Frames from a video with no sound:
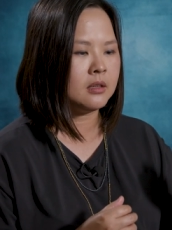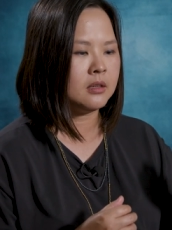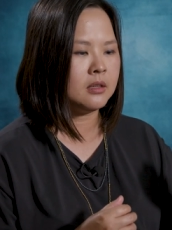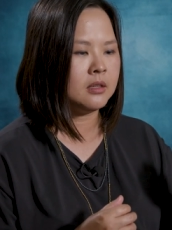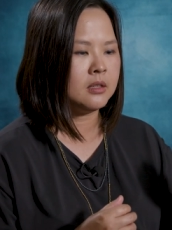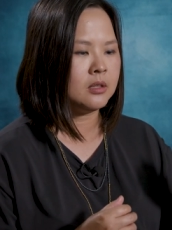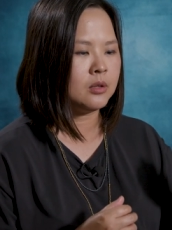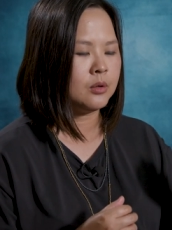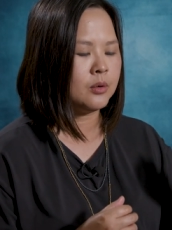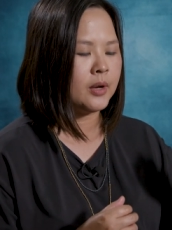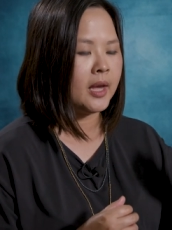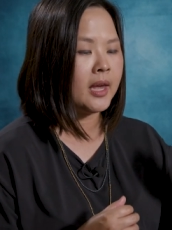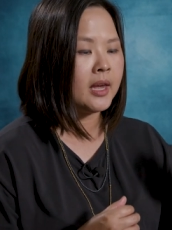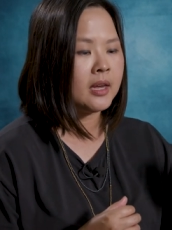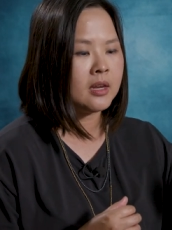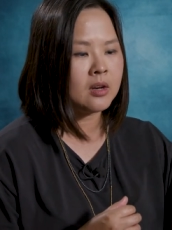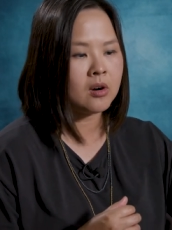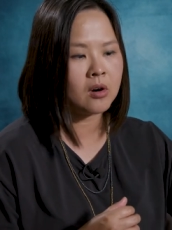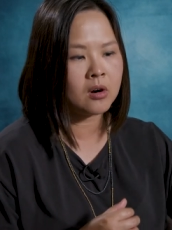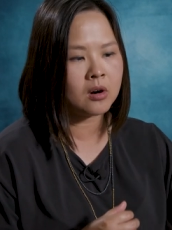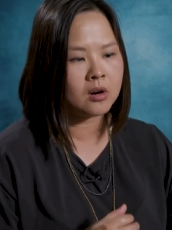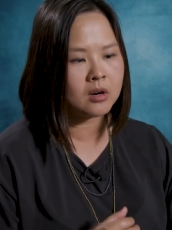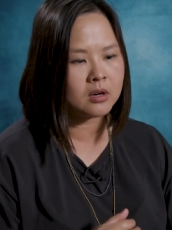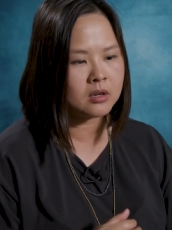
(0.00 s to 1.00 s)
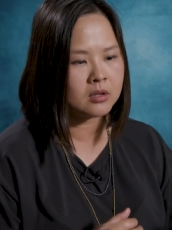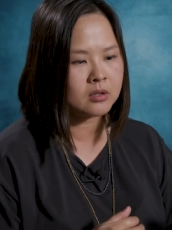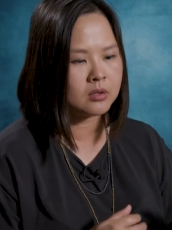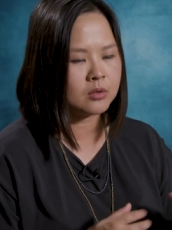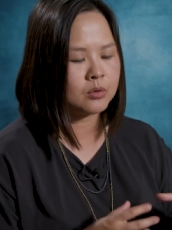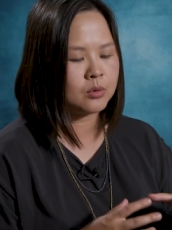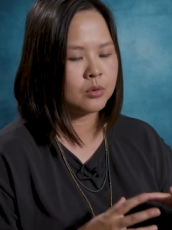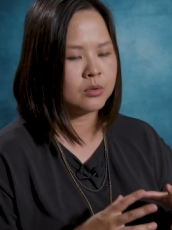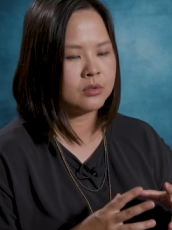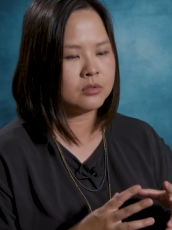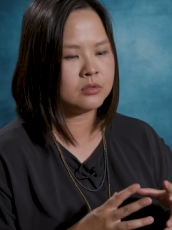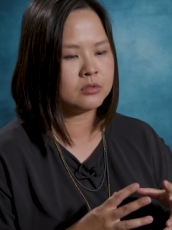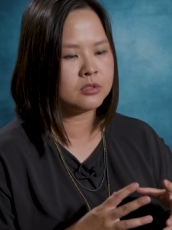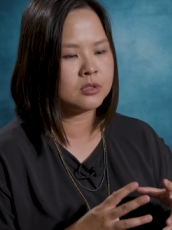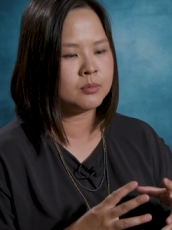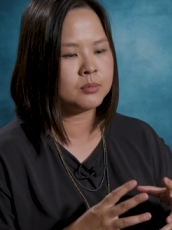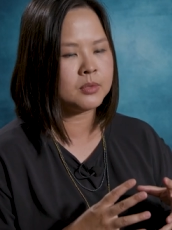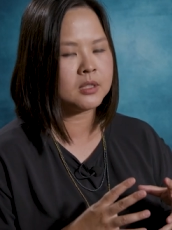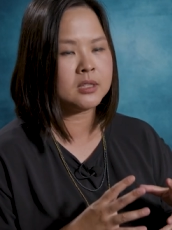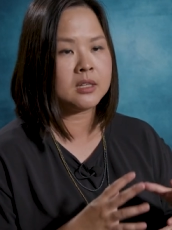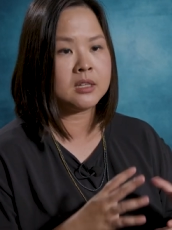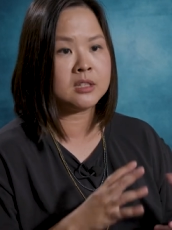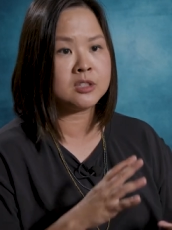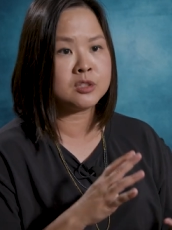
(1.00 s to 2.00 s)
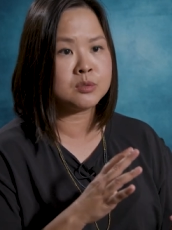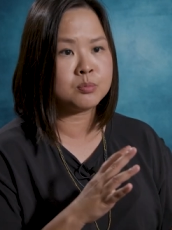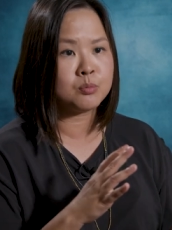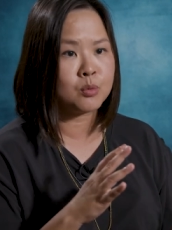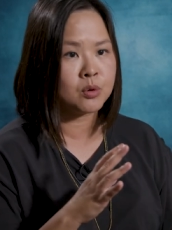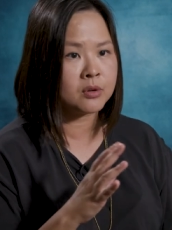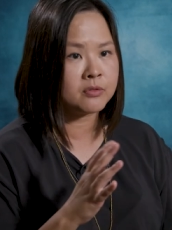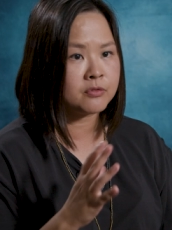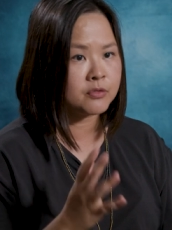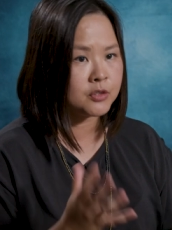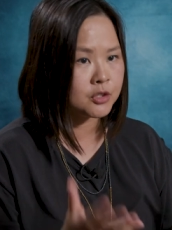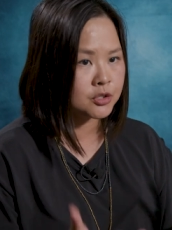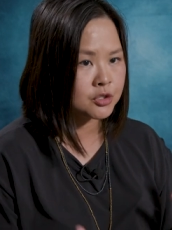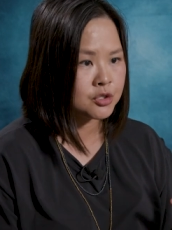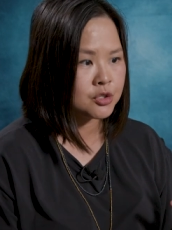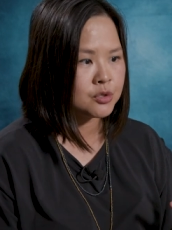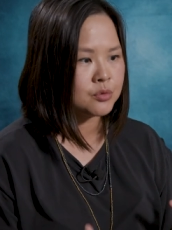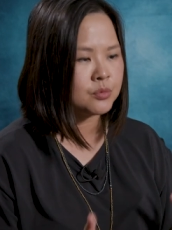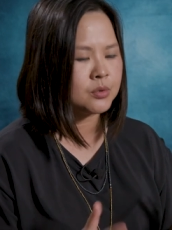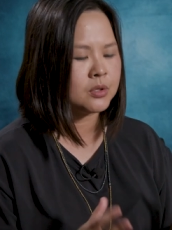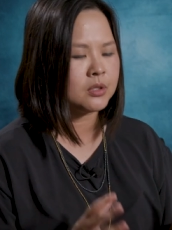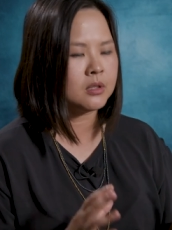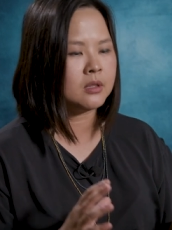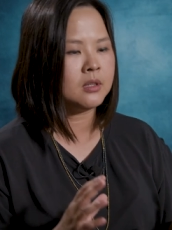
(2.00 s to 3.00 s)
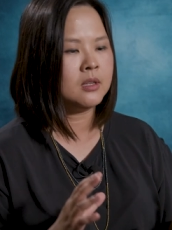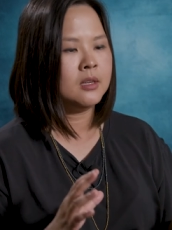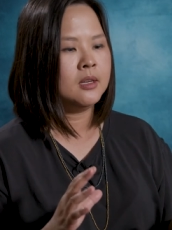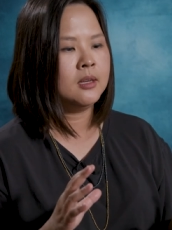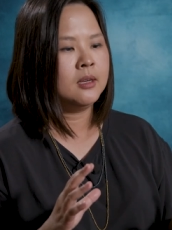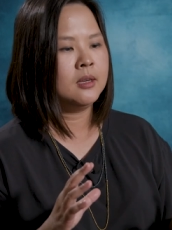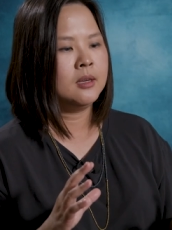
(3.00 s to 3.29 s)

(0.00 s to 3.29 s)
you know, AR or something that is more virtual.